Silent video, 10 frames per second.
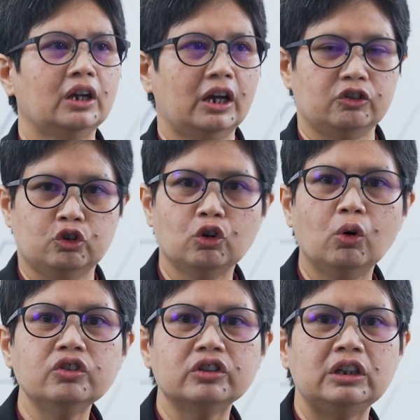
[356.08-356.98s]
As
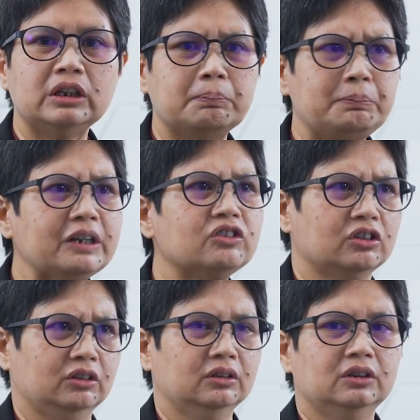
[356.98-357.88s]
shown in the
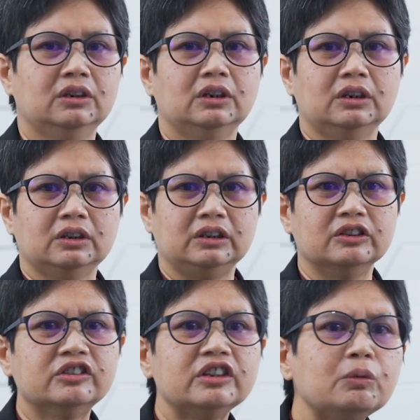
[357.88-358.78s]
picture, the
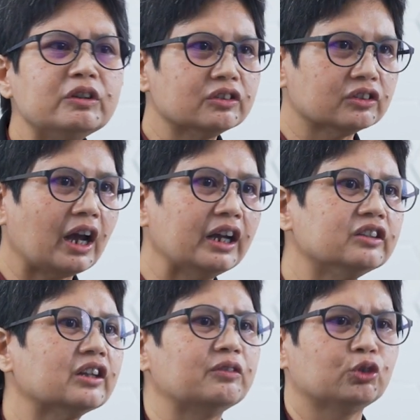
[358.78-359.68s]
seaweed
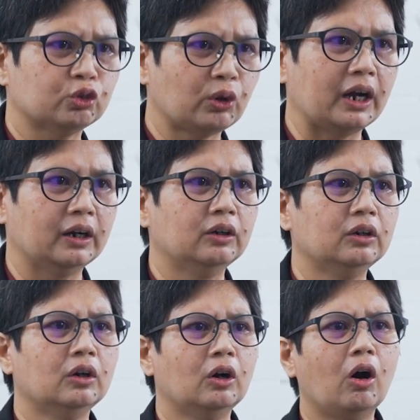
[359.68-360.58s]
size has shrunk.
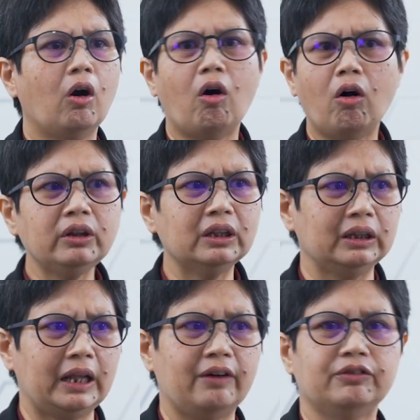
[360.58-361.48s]
On the
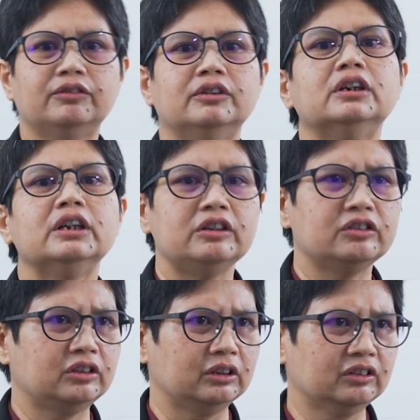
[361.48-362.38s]
left
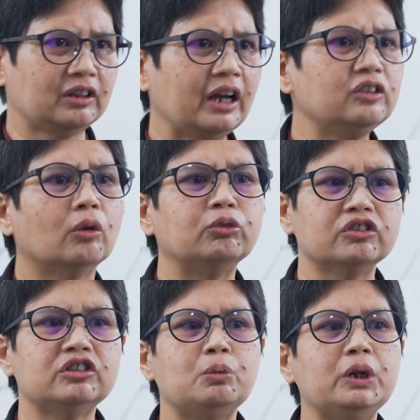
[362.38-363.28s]
is the size of the
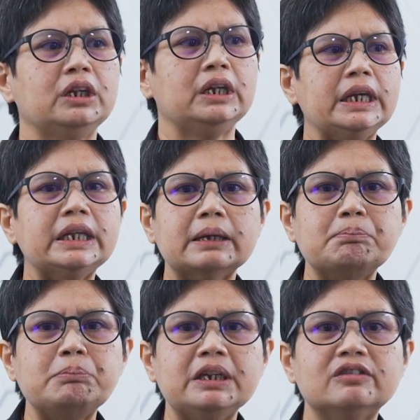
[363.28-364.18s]
seaweed in the
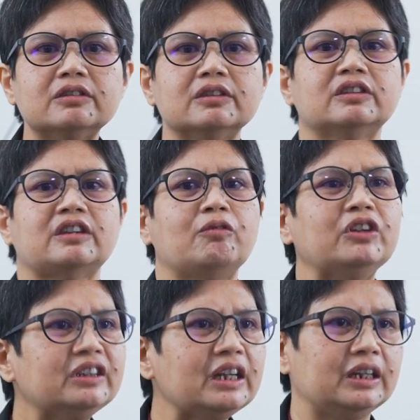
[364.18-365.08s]

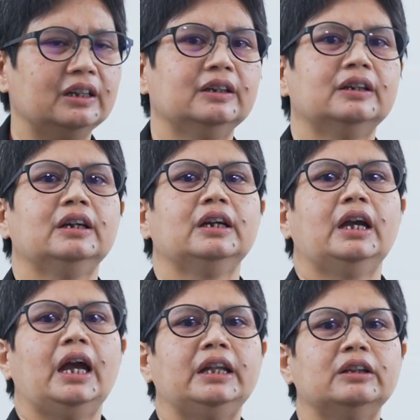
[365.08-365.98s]
mid-70s,
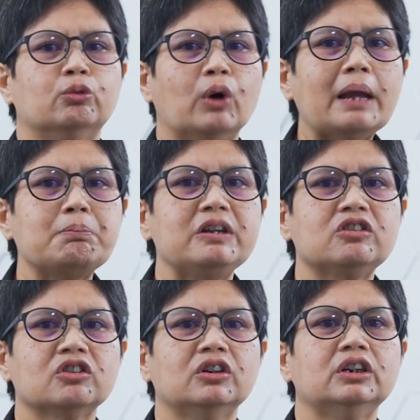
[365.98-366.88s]
and the right
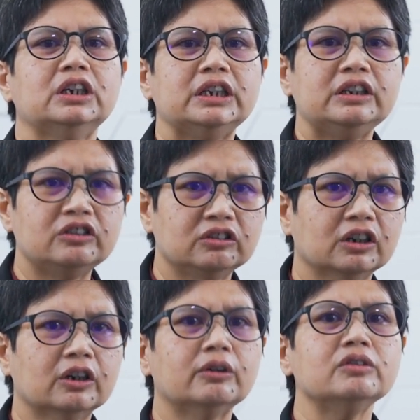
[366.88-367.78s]
picture is the
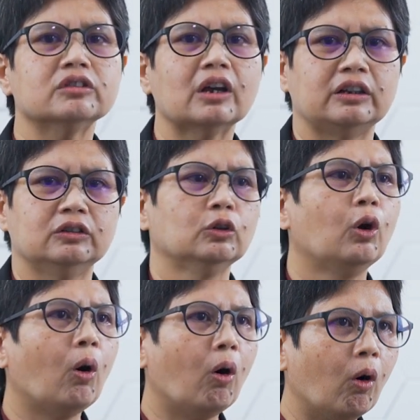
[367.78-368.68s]
current size.
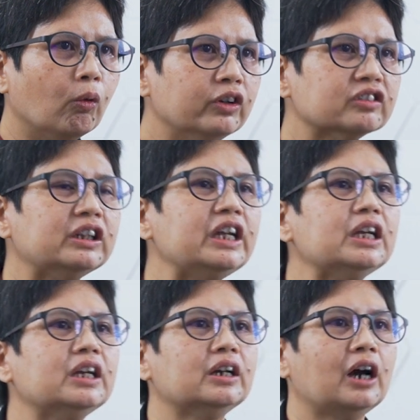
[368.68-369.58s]
Obviously,
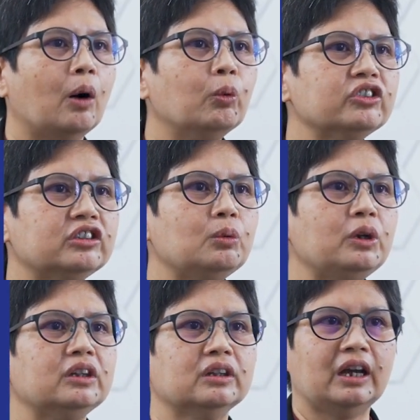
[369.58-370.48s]
our
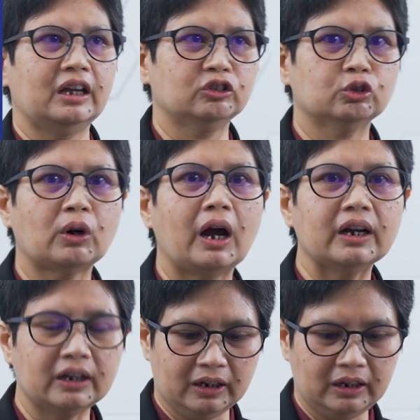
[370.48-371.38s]
seaweed has
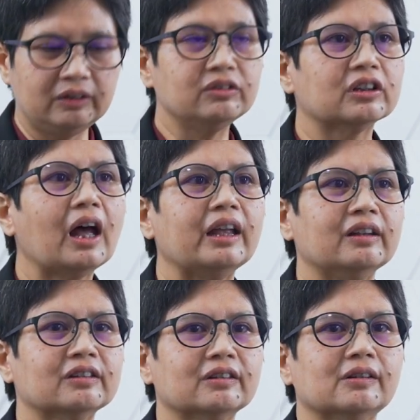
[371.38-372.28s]
shrunk in
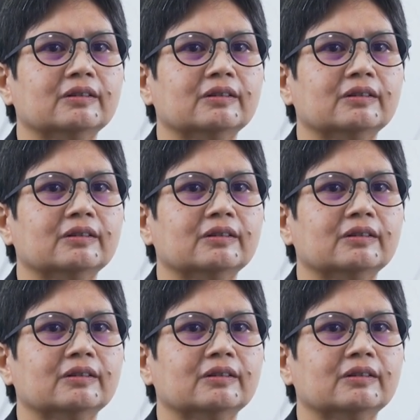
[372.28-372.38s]
size.